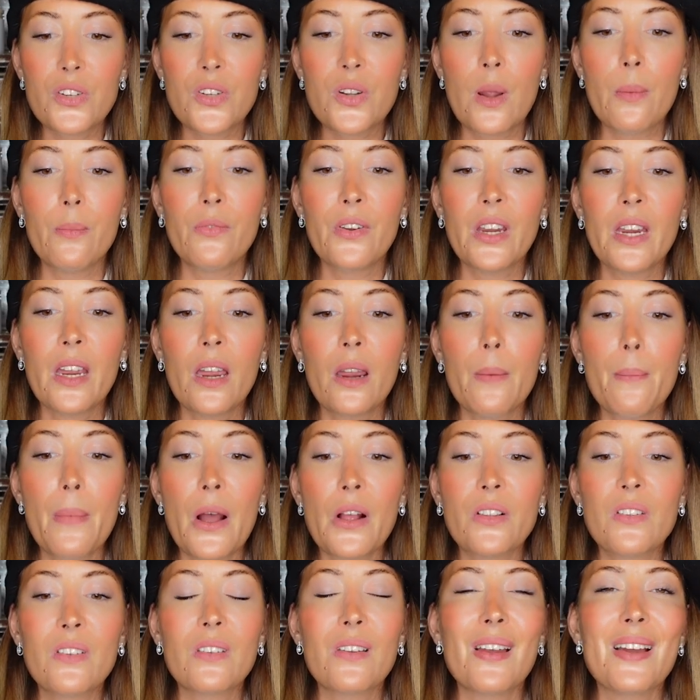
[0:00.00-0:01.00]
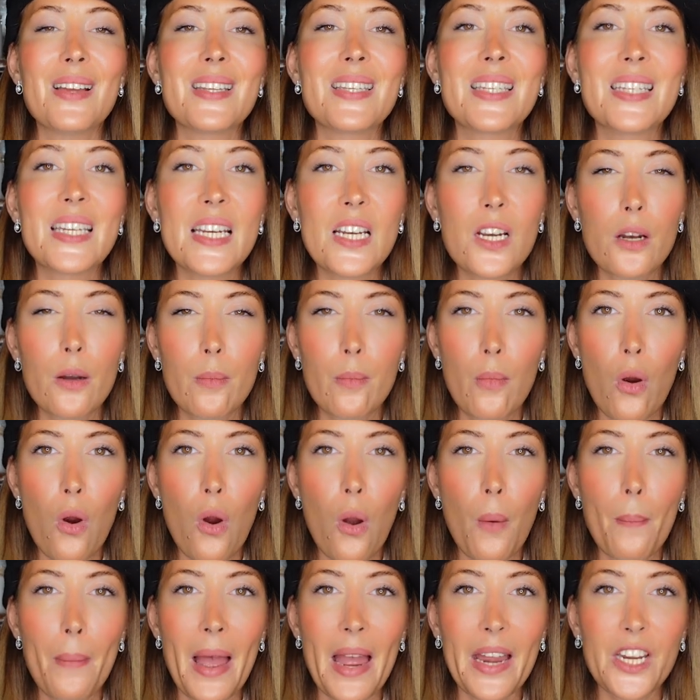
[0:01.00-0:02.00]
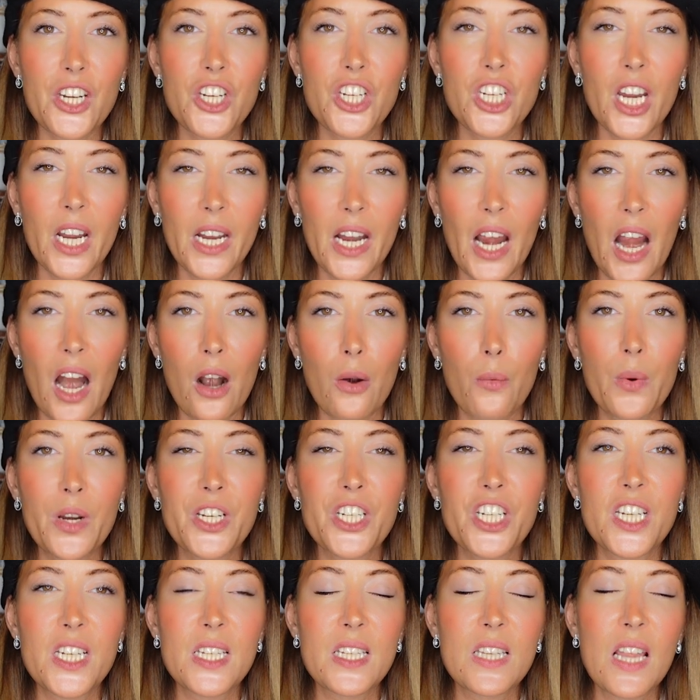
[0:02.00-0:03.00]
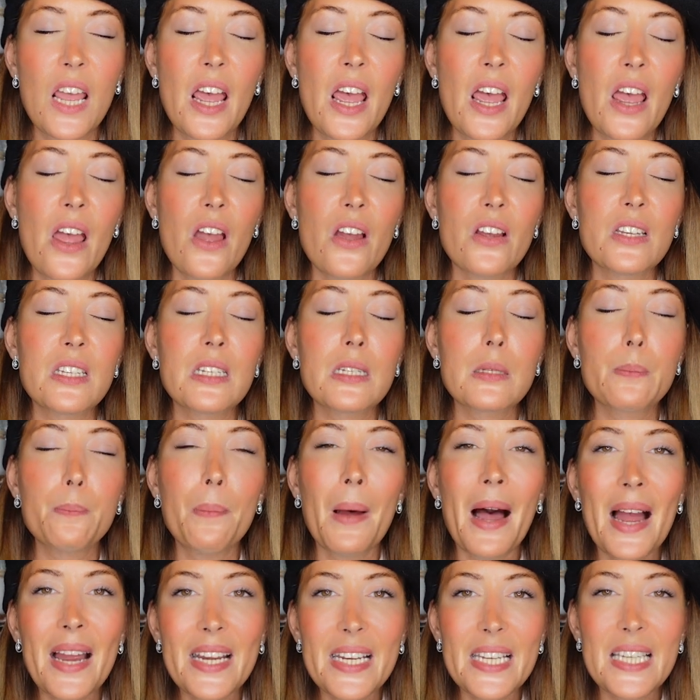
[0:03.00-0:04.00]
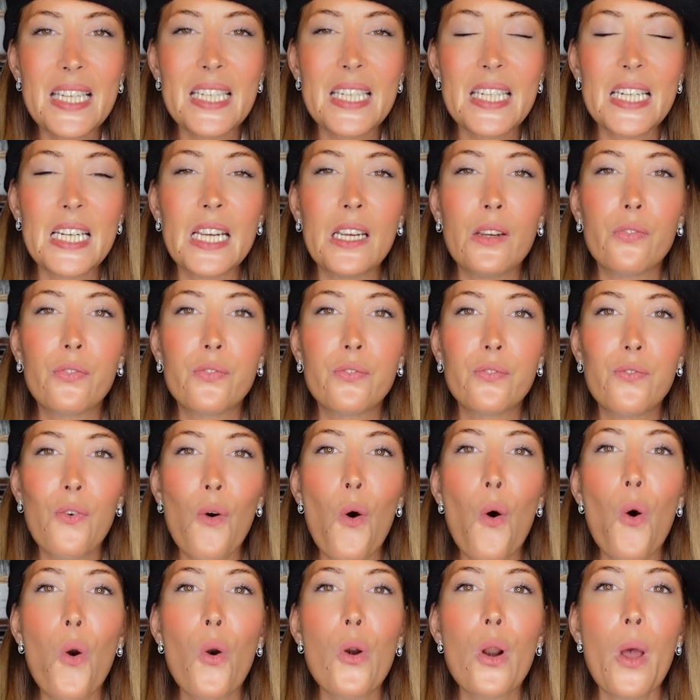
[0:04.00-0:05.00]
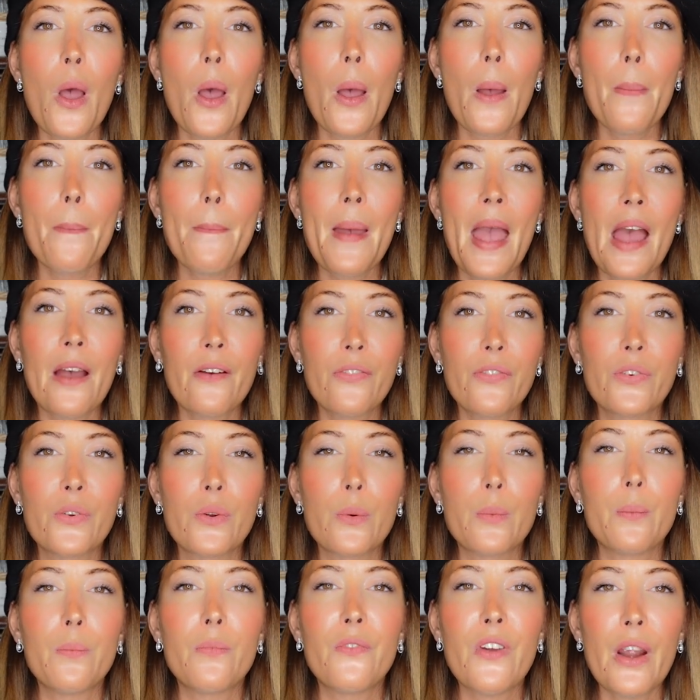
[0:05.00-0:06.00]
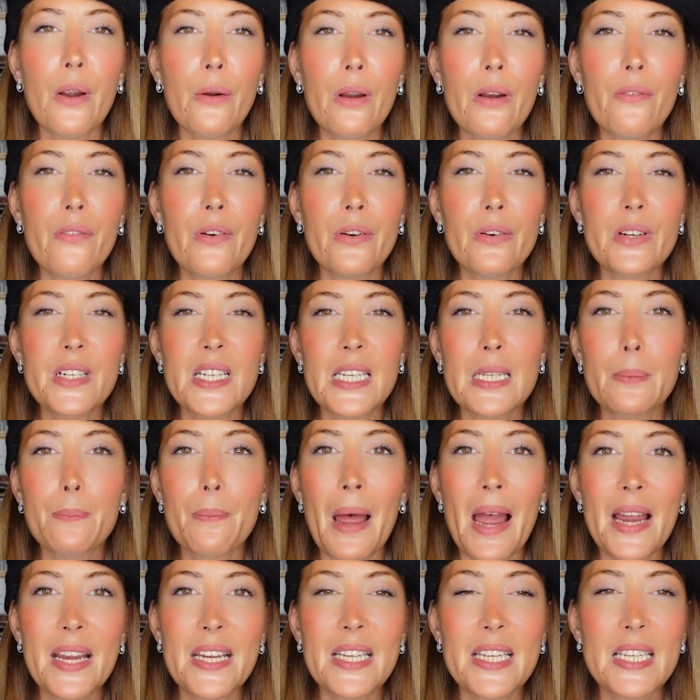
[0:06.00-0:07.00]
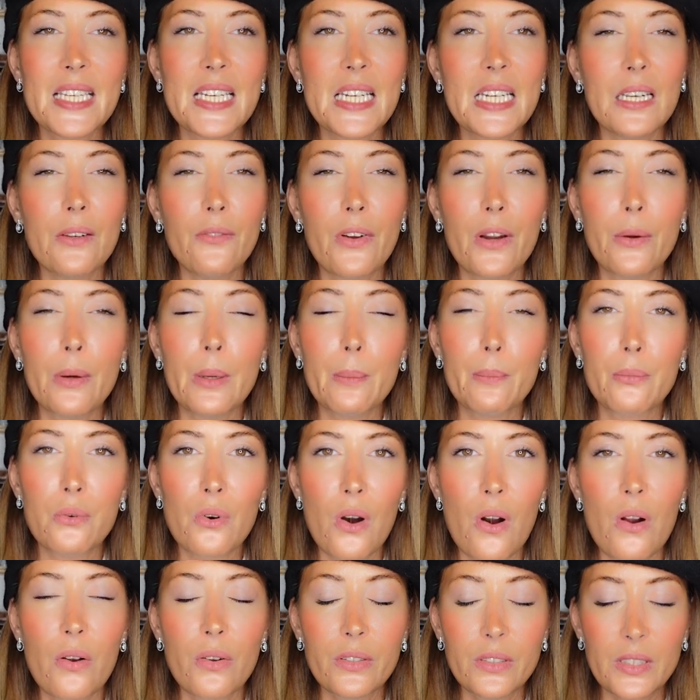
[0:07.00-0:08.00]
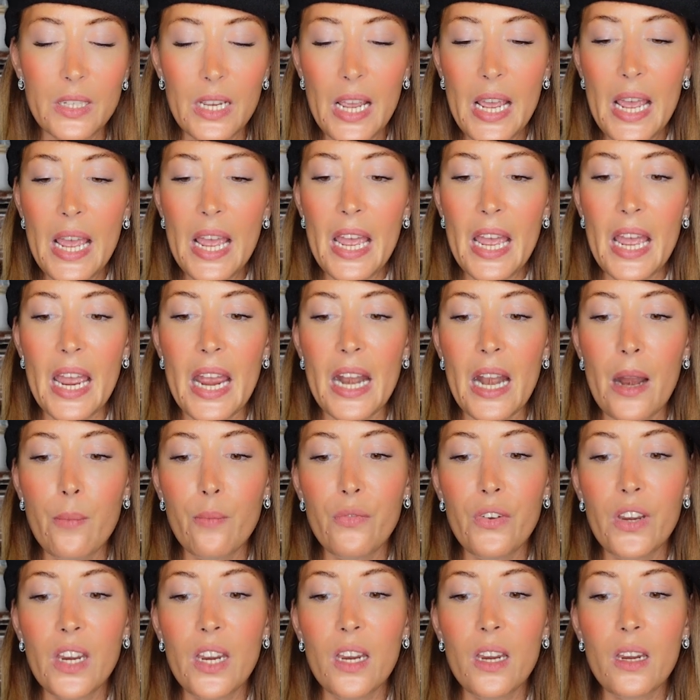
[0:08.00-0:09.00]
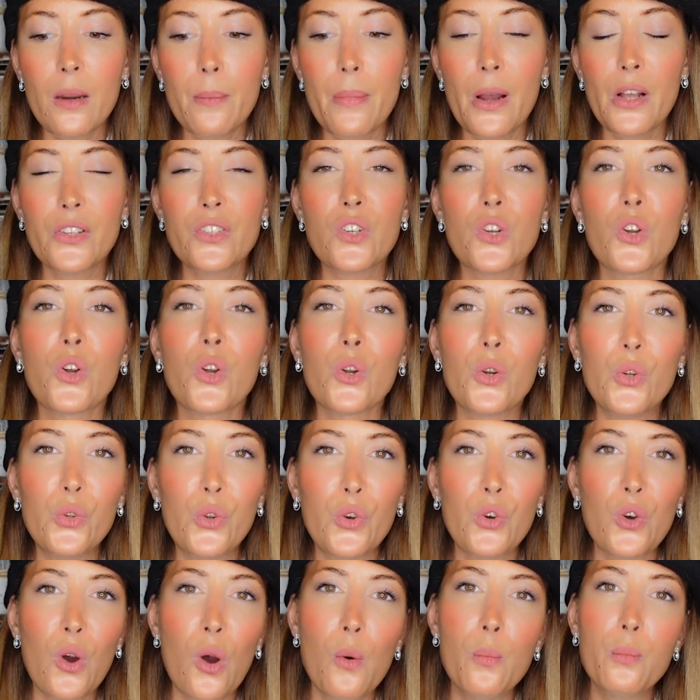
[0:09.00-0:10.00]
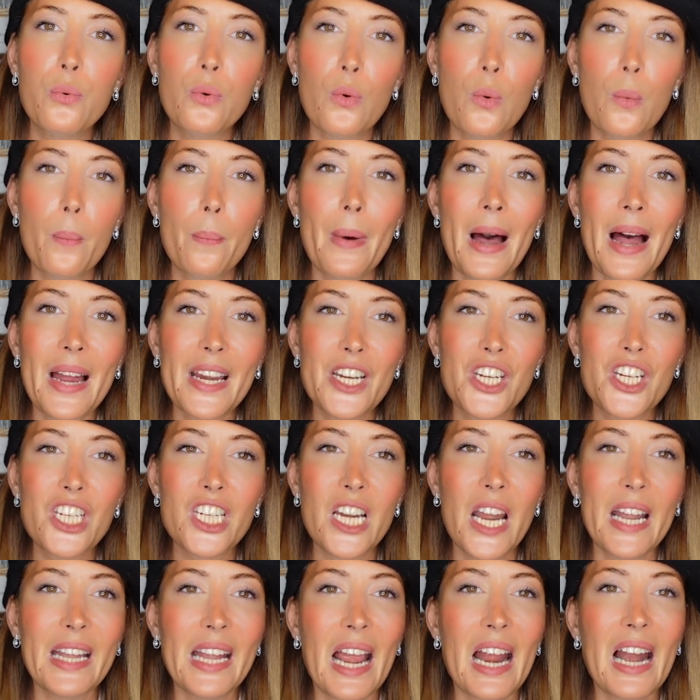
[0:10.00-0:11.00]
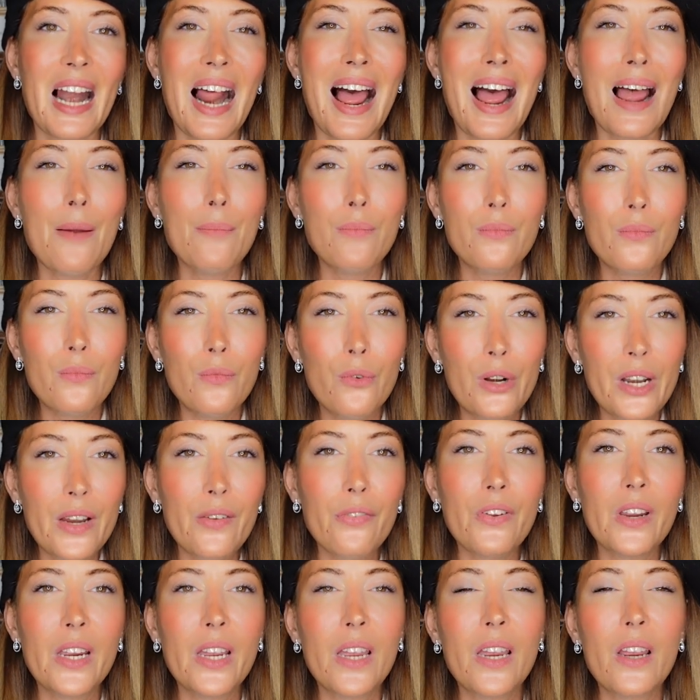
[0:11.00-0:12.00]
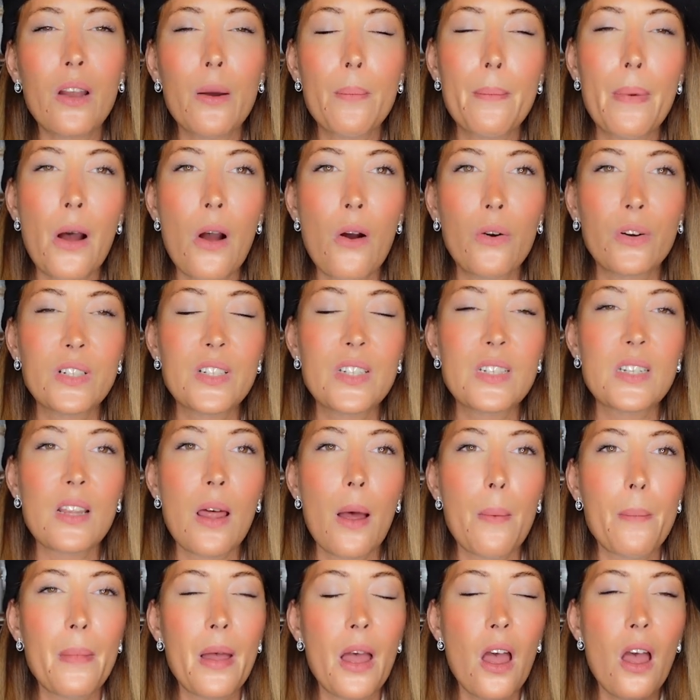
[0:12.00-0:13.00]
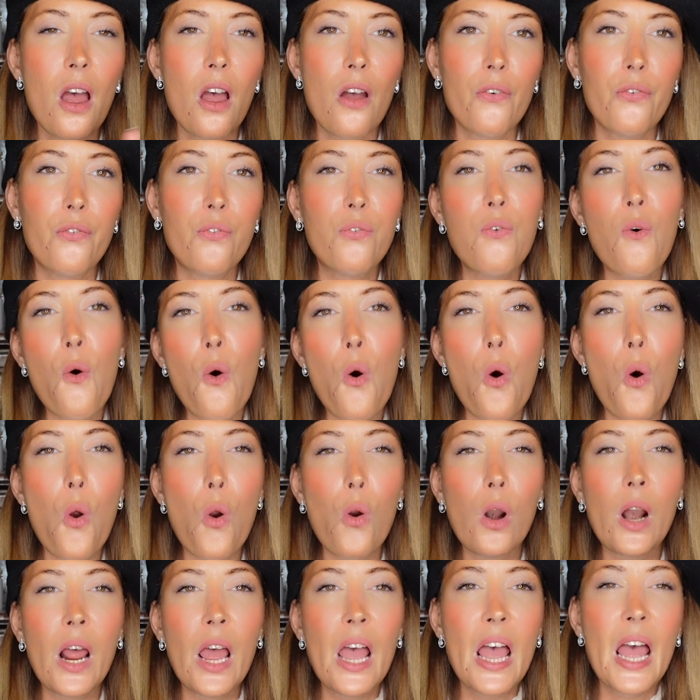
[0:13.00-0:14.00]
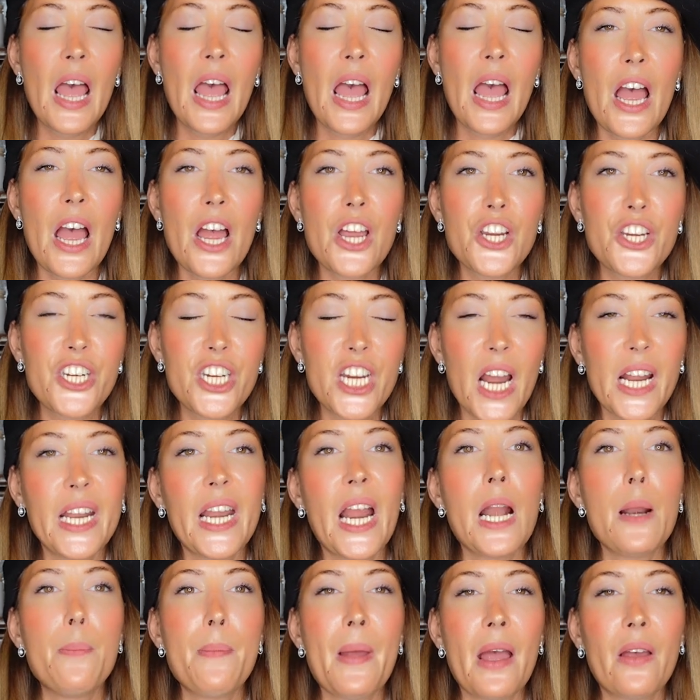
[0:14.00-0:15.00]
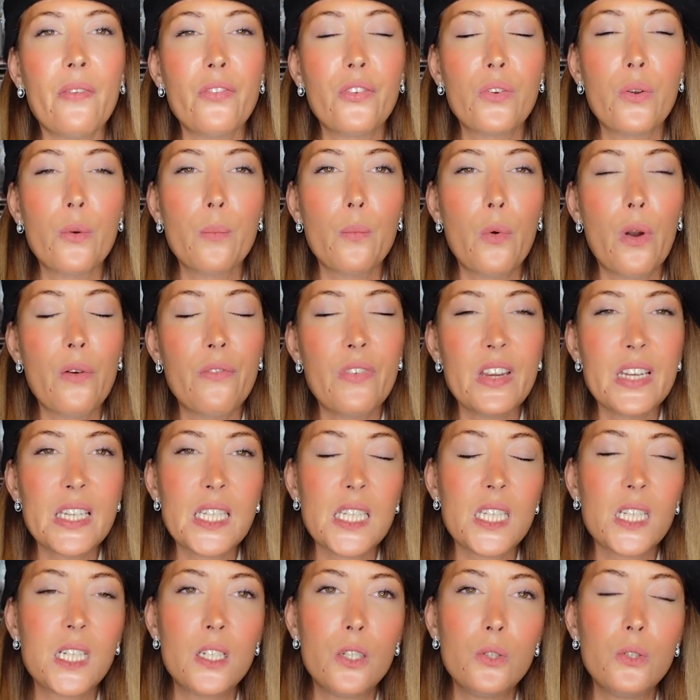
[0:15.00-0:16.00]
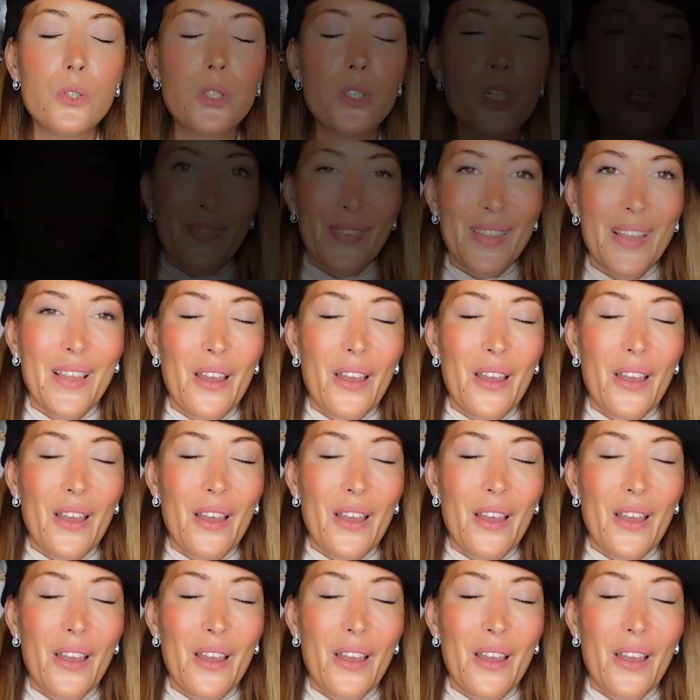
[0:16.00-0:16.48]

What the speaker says: So I'm thinking about Sycamore by Chanel, which is a spicy fall perfume, very, very spicy, very brown. And I'm thinking about Rue de Cambon by Chanel. I'm really thinking about some fall Chanel perfume with this look.